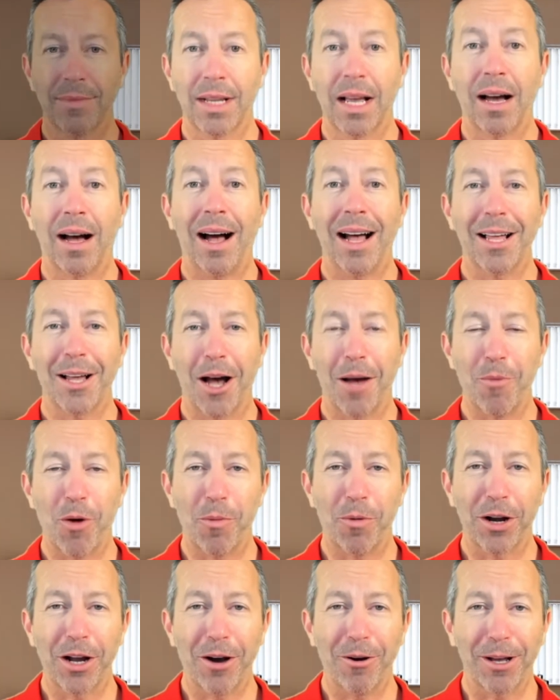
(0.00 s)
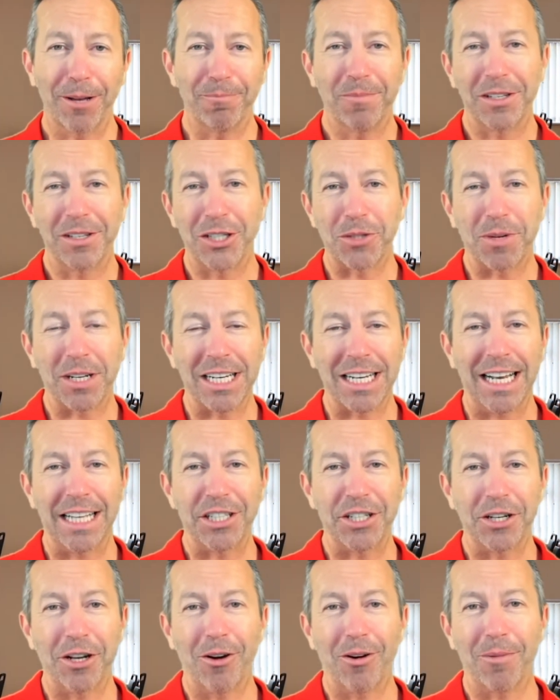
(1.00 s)
Hi, I'm Aubrey Going. Just wanted to
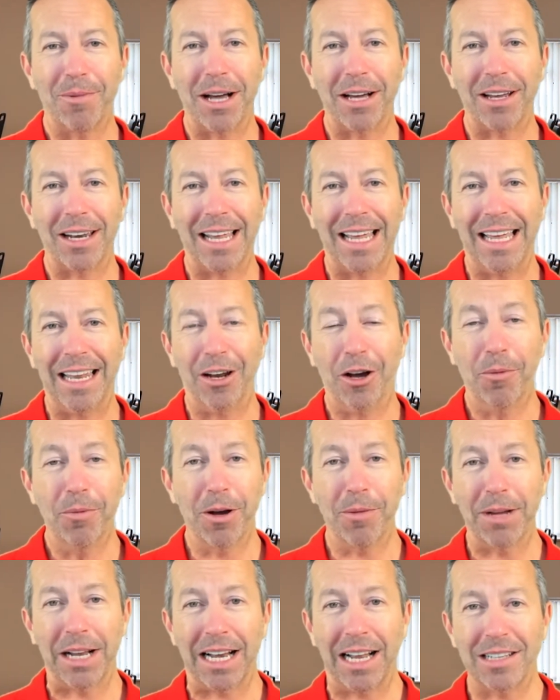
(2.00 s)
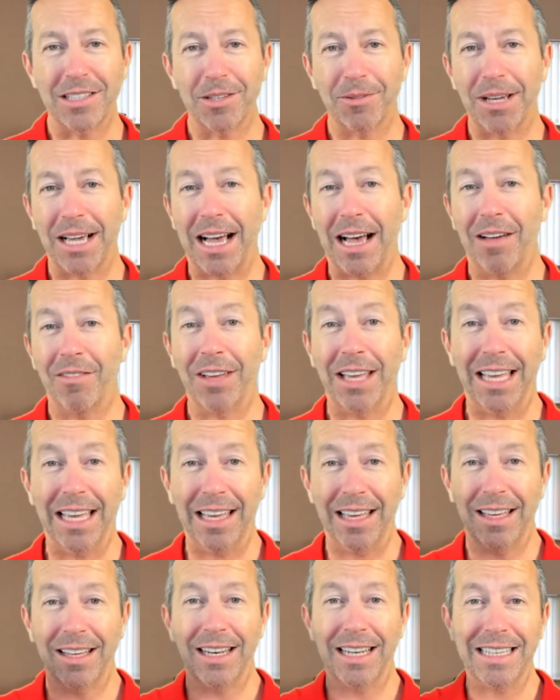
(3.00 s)
let you know about an upcoming class that we have
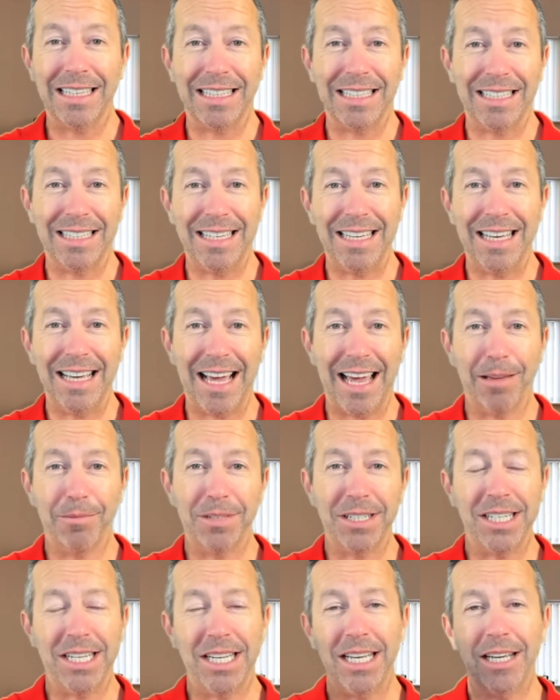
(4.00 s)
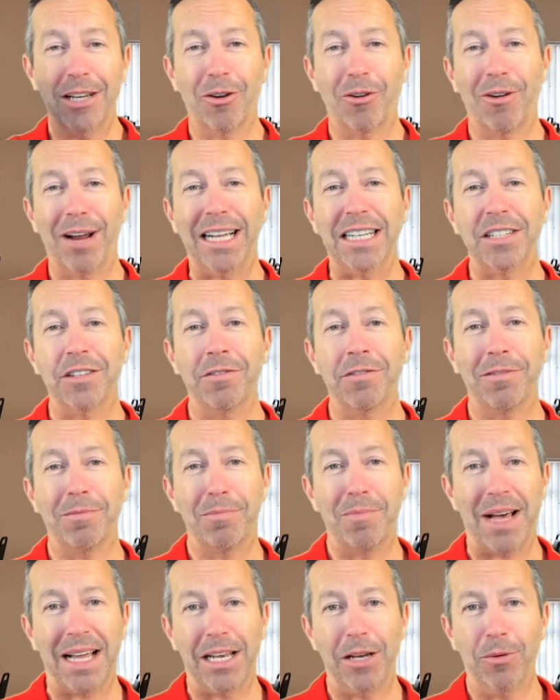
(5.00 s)
in CMT, Corrective
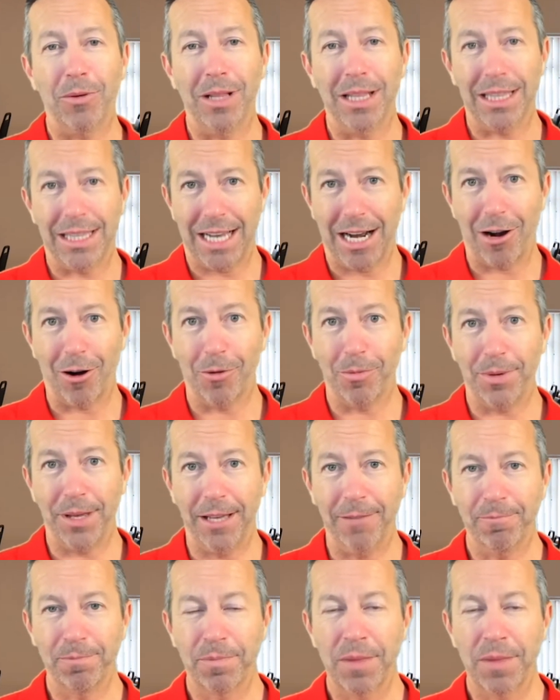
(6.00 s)
Manual Therapy.